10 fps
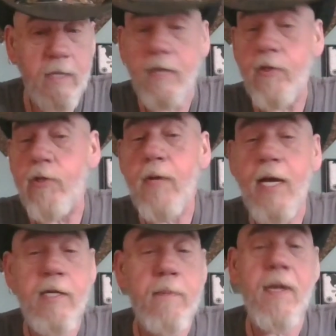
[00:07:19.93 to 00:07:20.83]
that you
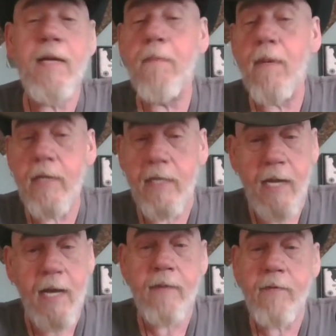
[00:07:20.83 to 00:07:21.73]
had to pay money
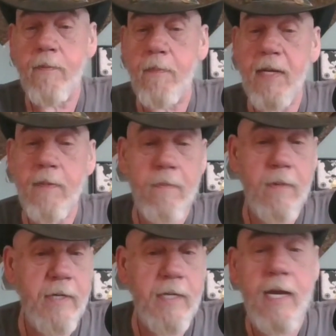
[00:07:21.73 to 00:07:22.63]
after pay money